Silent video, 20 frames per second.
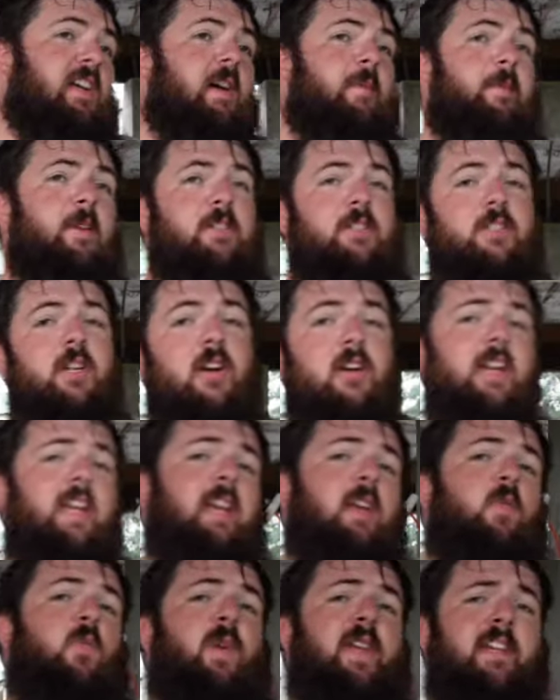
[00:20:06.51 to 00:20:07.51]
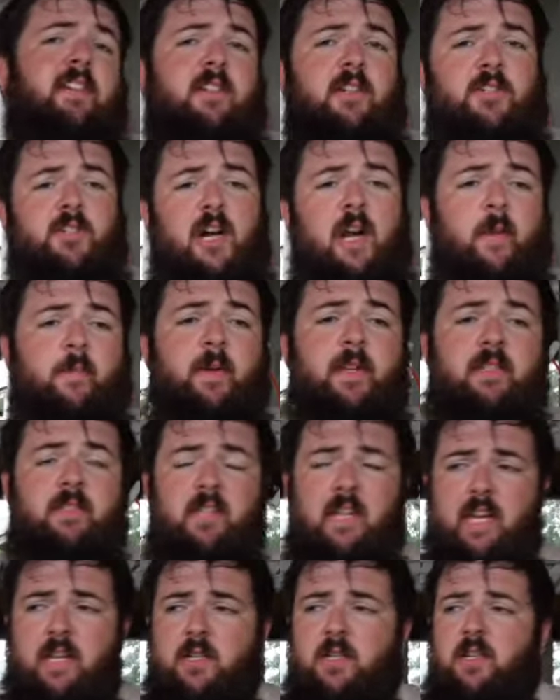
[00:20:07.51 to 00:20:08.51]
I'm going to start a weekly trapping
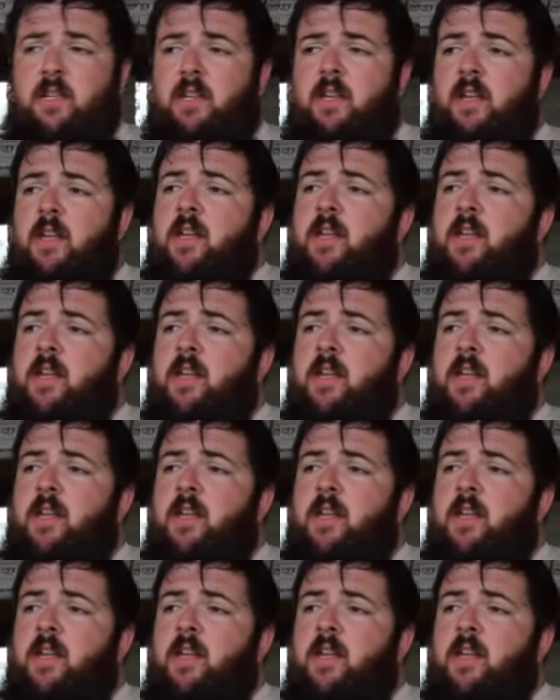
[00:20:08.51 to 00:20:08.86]
section